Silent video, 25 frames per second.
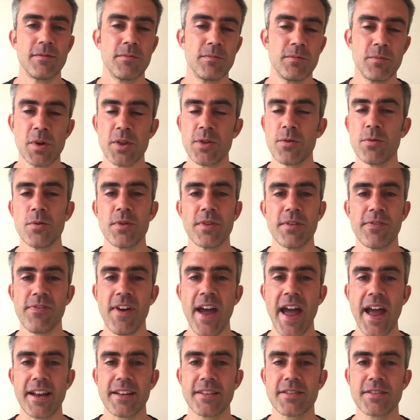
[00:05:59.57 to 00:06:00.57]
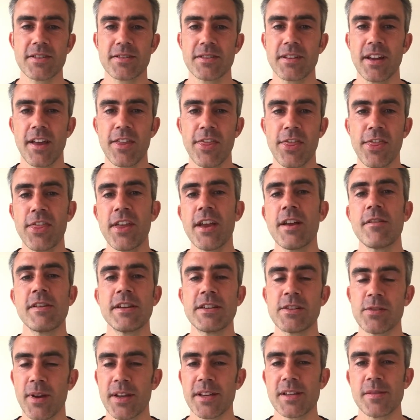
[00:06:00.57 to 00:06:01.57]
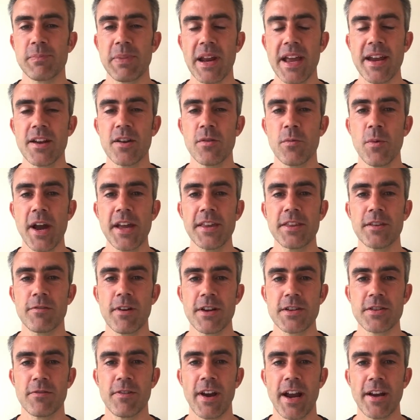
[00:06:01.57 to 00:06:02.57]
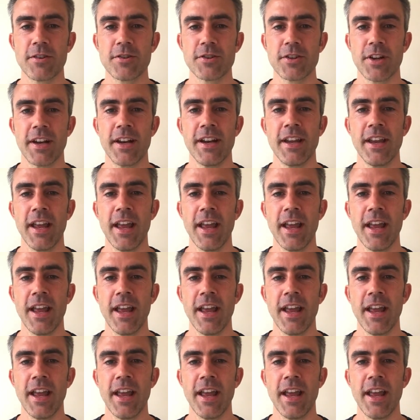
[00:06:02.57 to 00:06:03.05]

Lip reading: with all the facts, a theory to explain away the resurrection.